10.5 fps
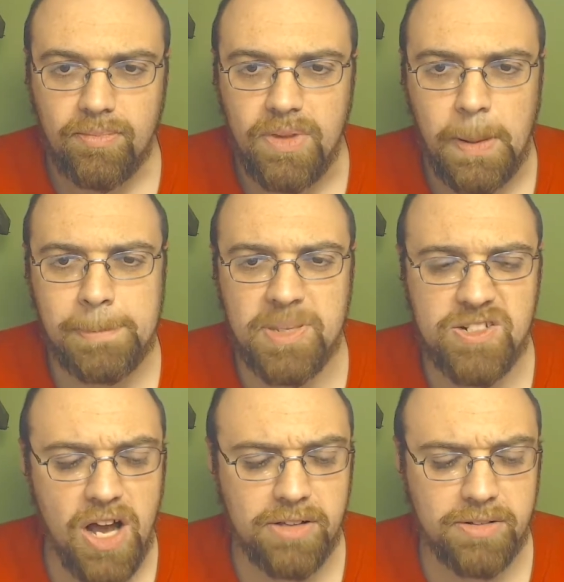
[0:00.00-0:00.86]
the
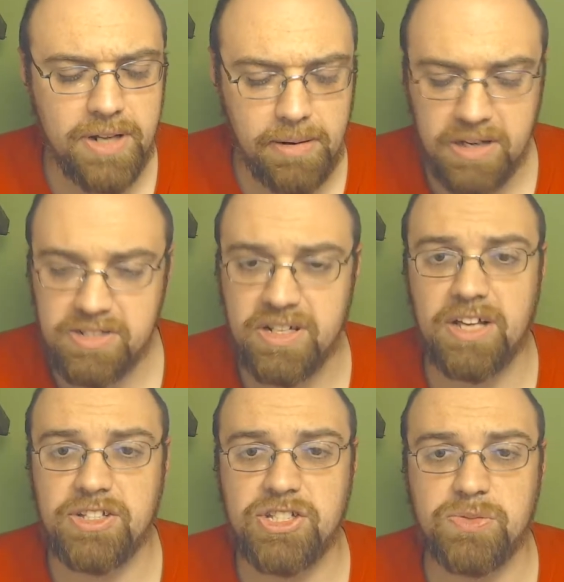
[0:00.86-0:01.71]
chocolate is not
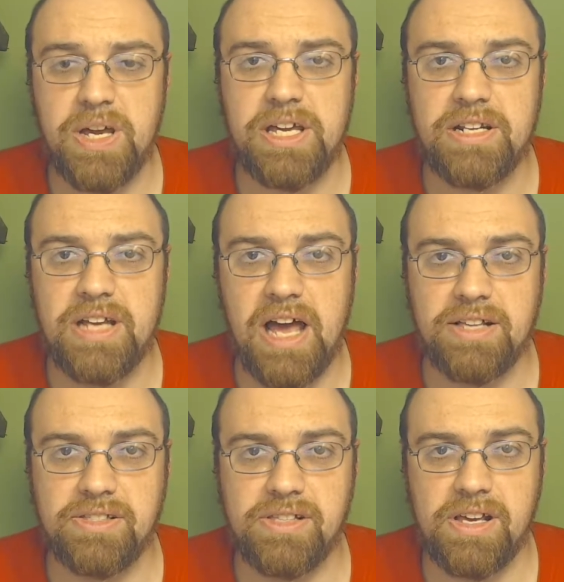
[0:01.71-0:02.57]
as sweet
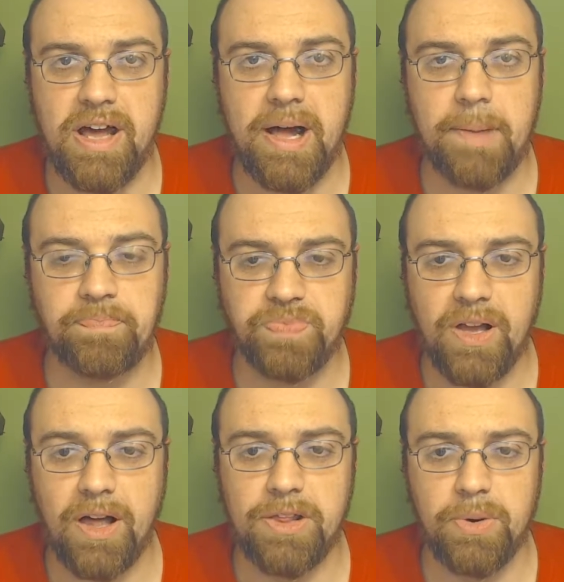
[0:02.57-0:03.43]
as the
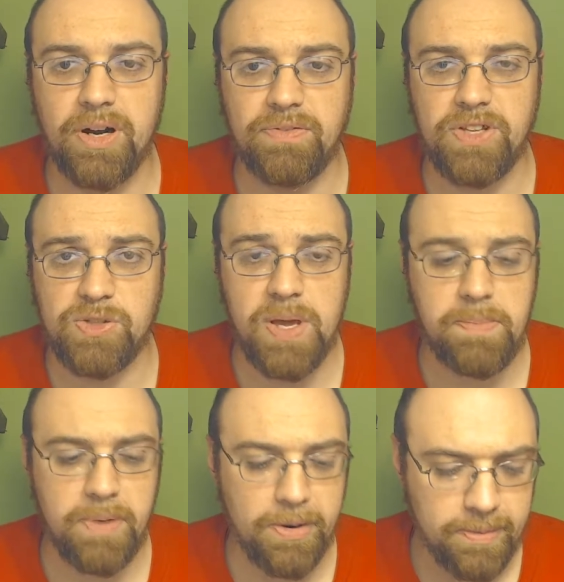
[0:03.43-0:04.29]
other one of the sweet
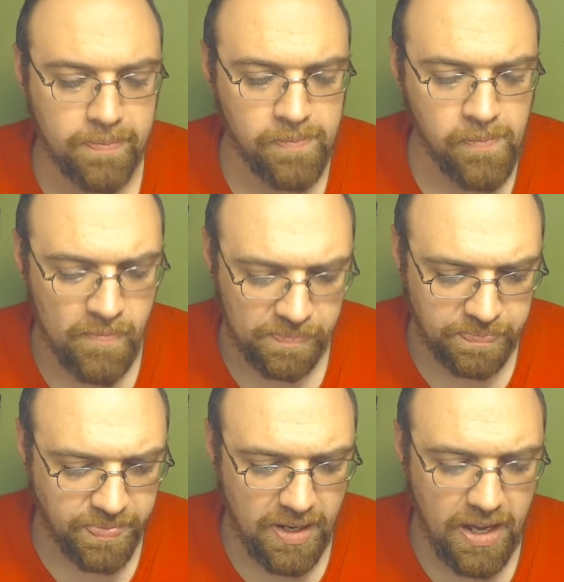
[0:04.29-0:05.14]
milk.
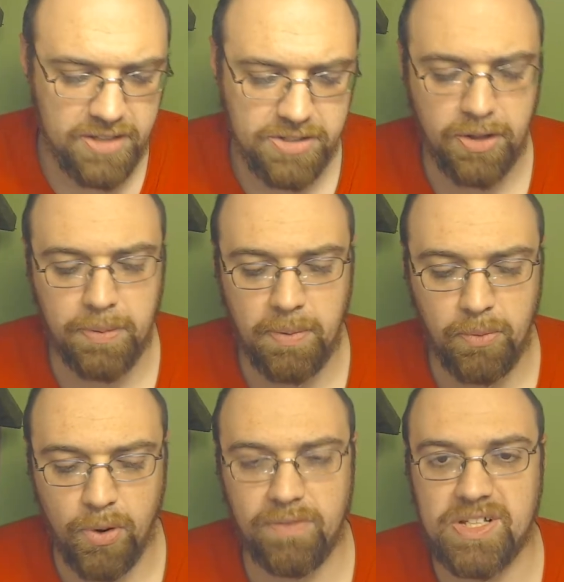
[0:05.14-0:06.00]
It's a little bit
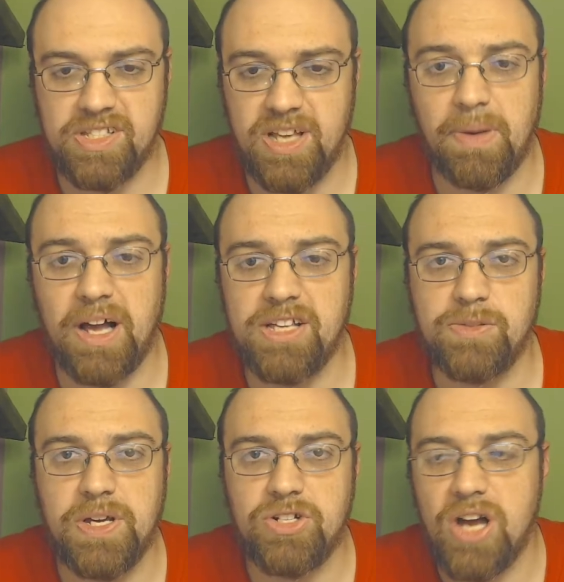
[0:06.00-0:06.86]
more of a
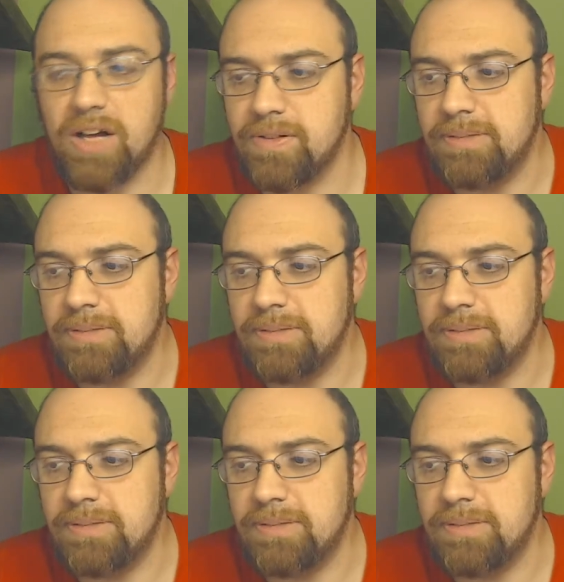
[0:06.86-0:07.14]
semi-sweet chocolate.